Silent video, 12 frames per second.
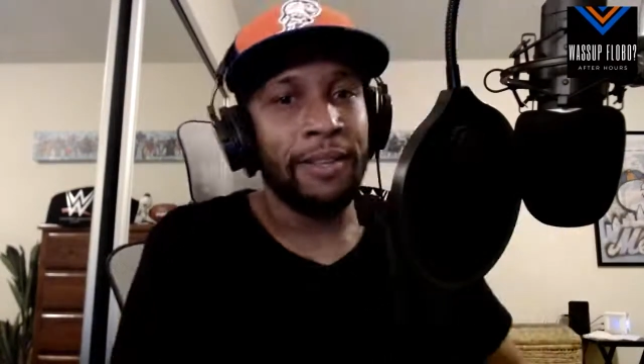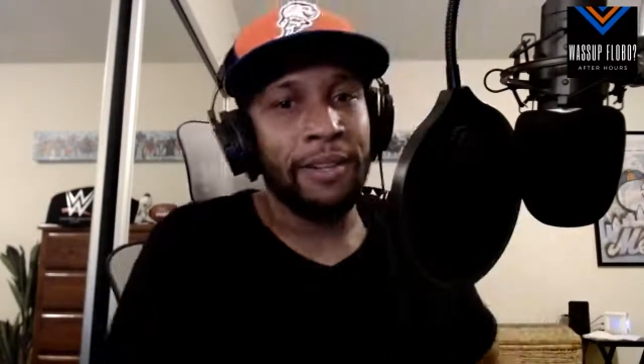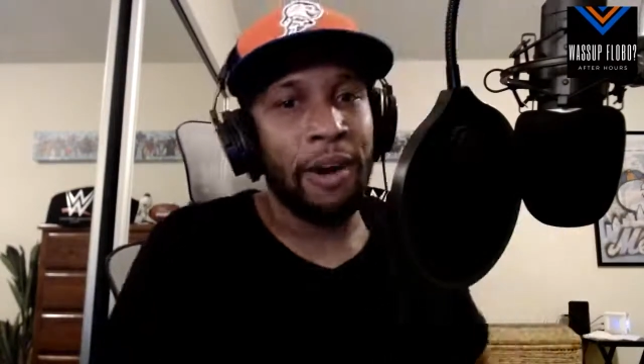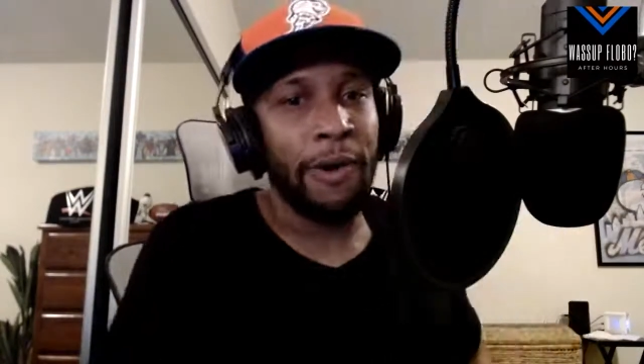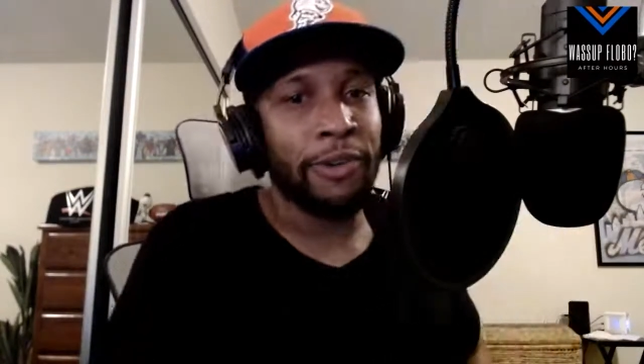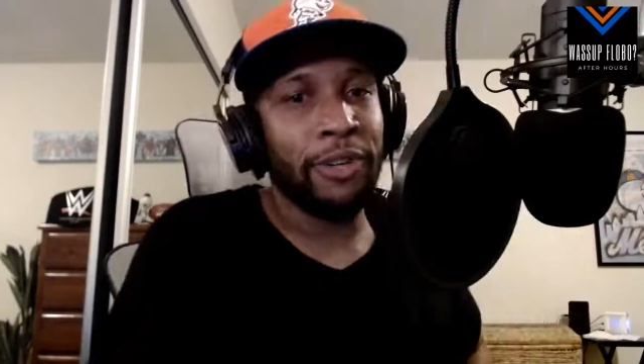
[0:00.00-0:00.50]

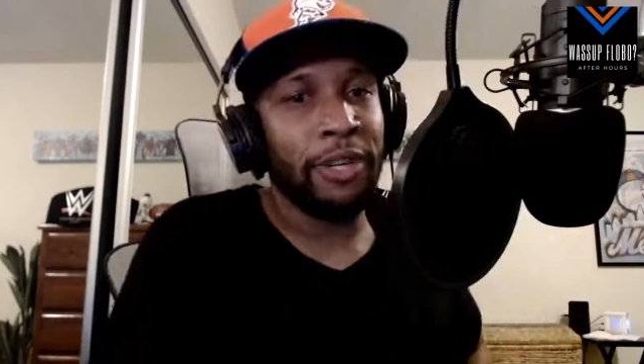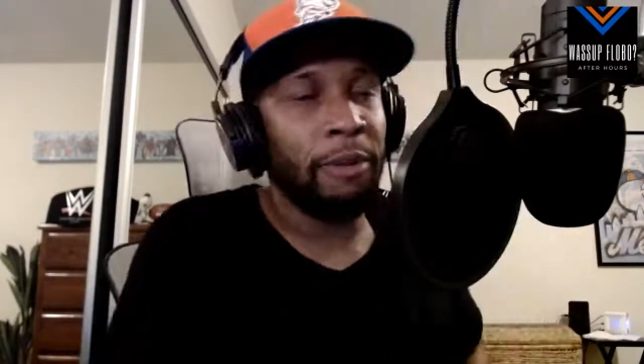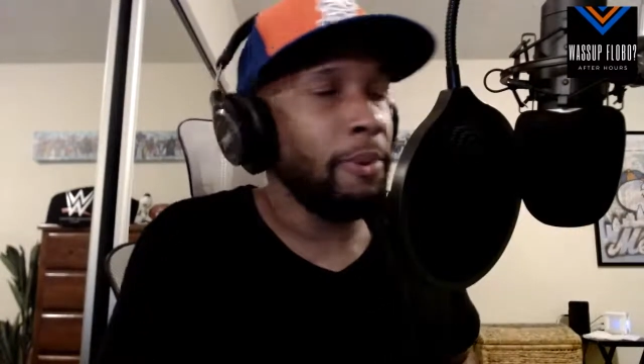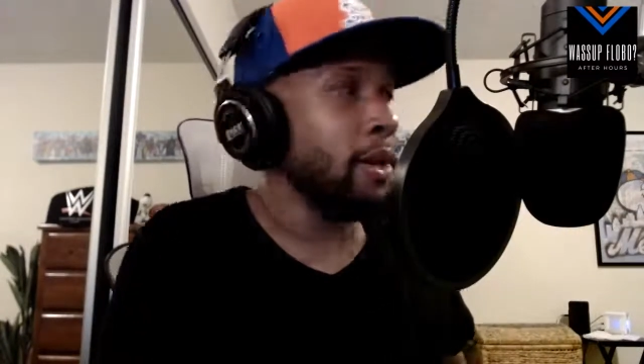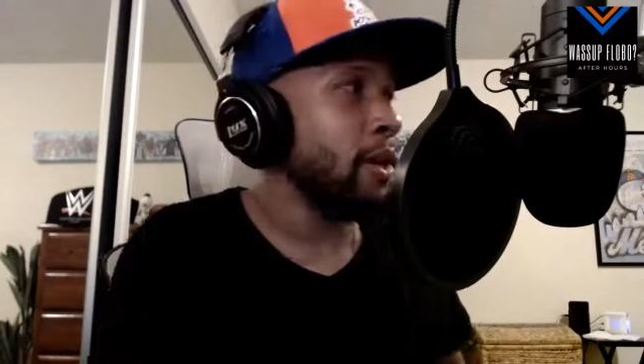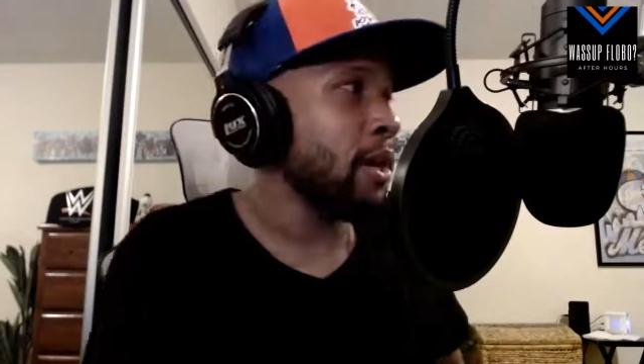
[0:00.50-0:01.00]
So I always try to
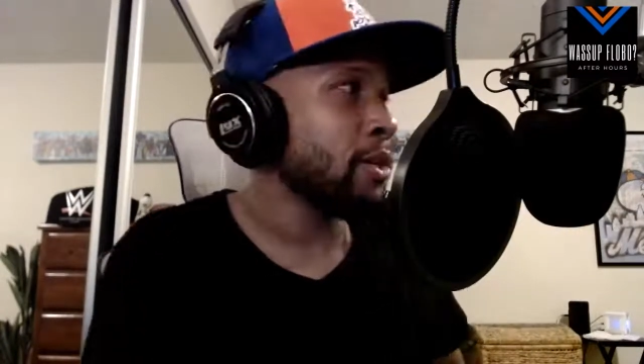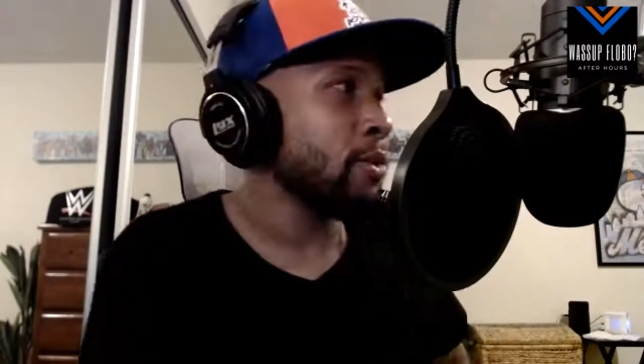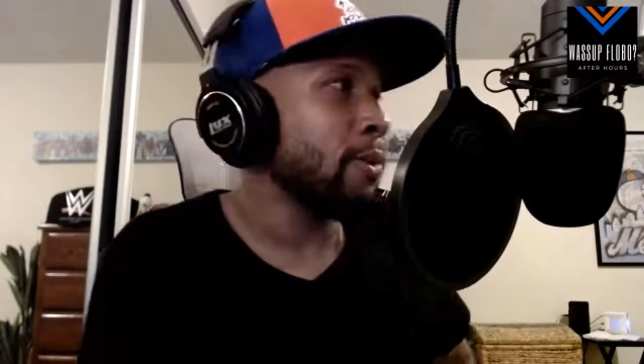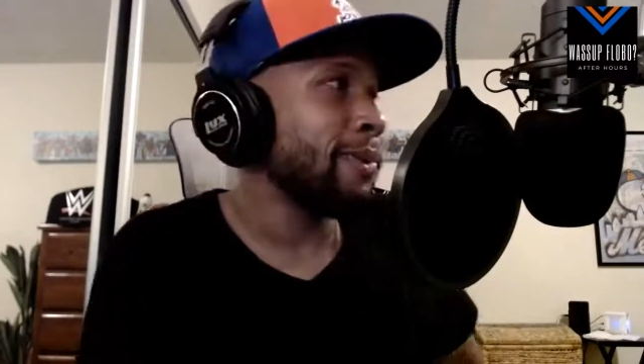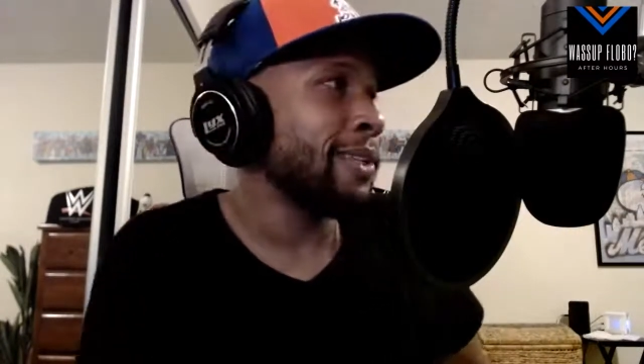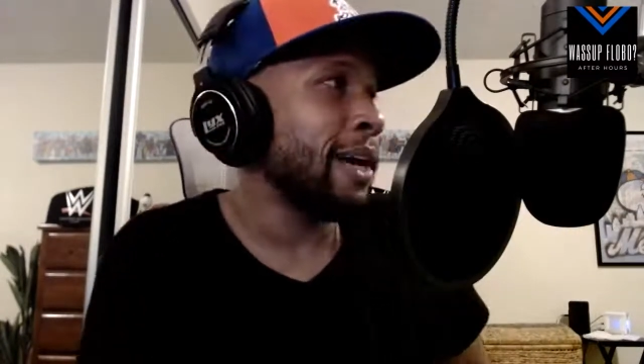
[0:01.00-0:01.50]
be as
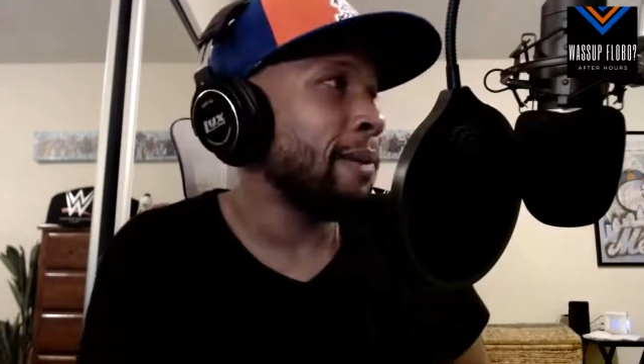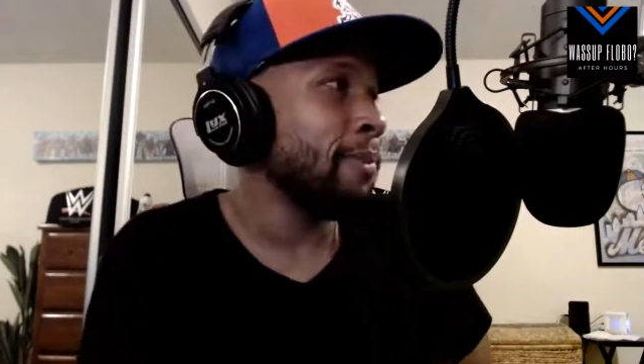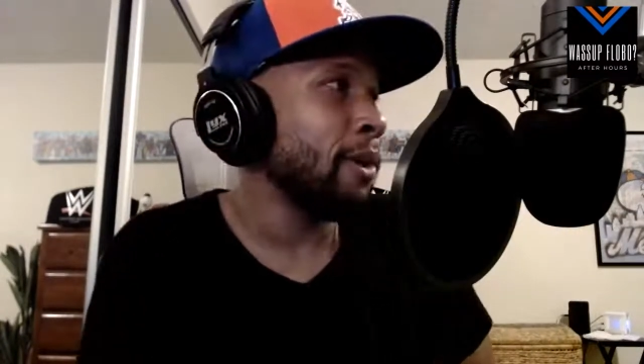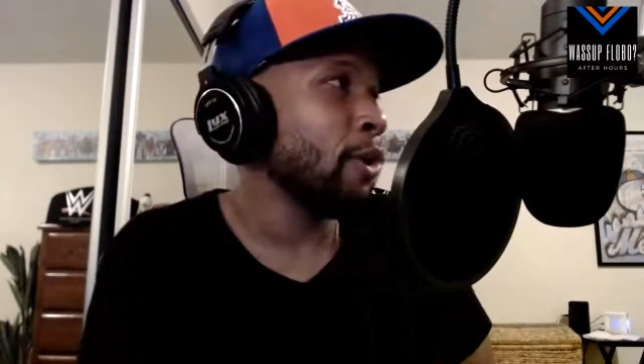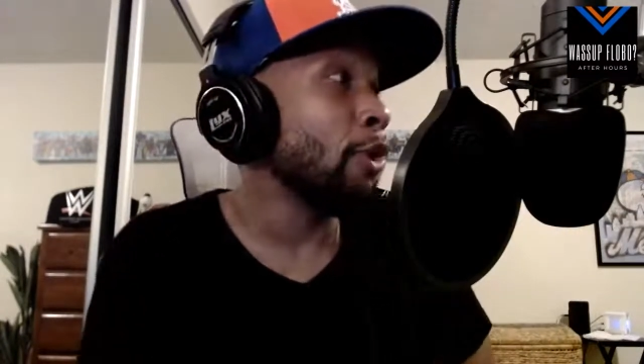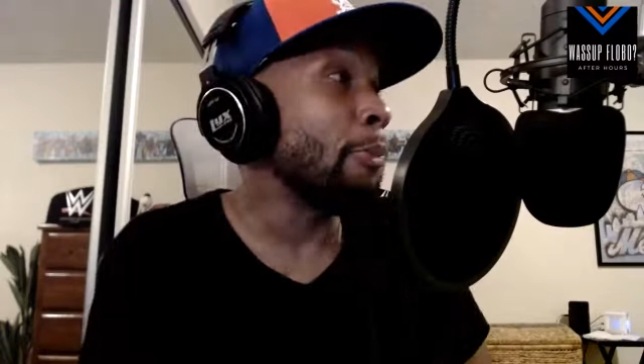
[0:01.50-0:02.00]
cool with them.
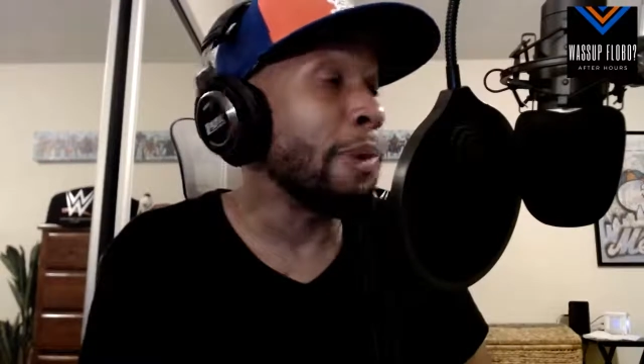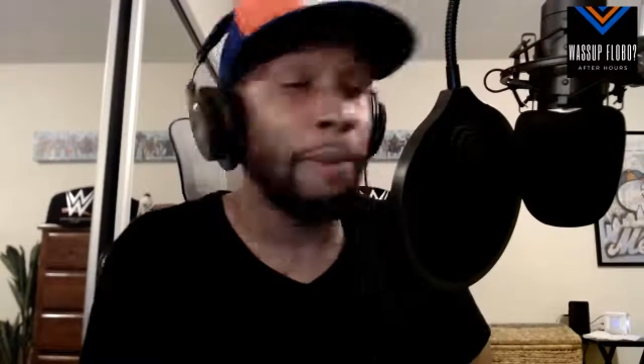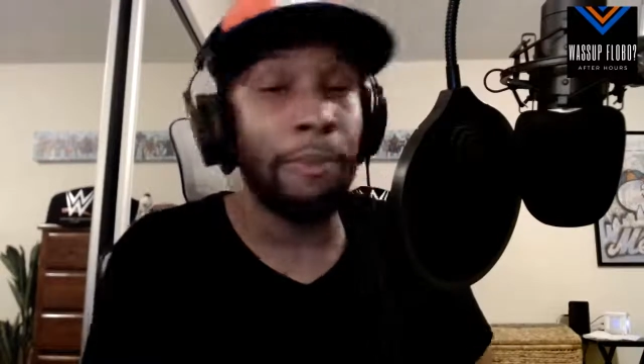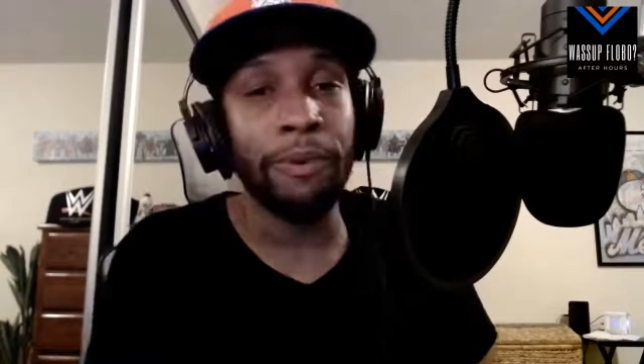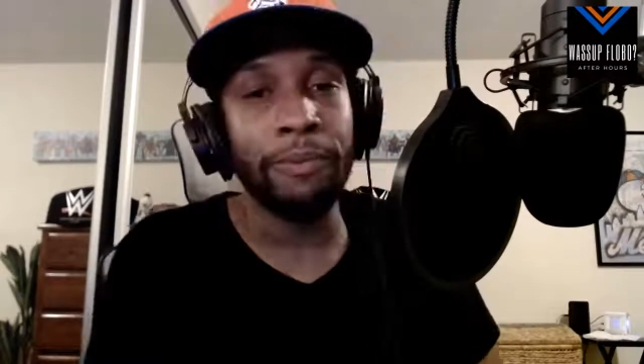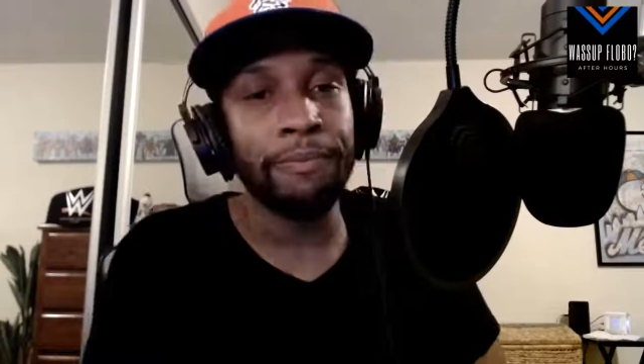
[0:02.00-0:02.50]
They're cool
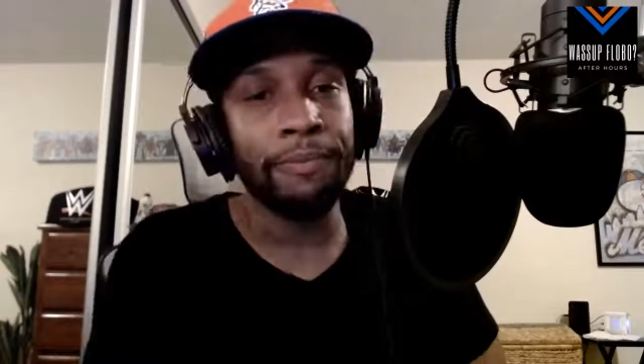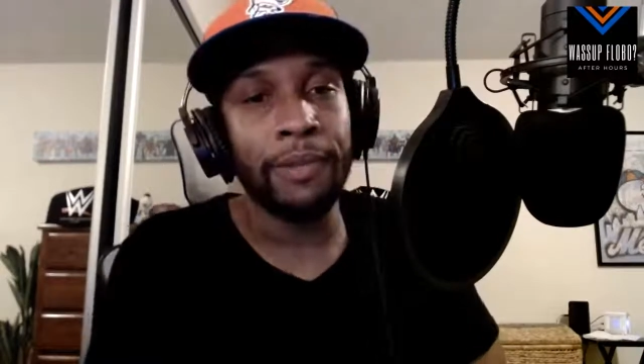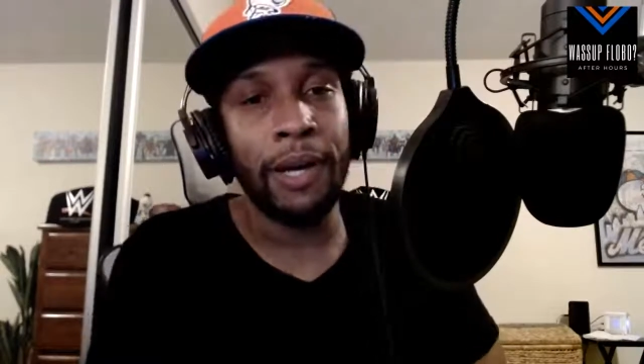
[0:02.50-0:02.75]
people.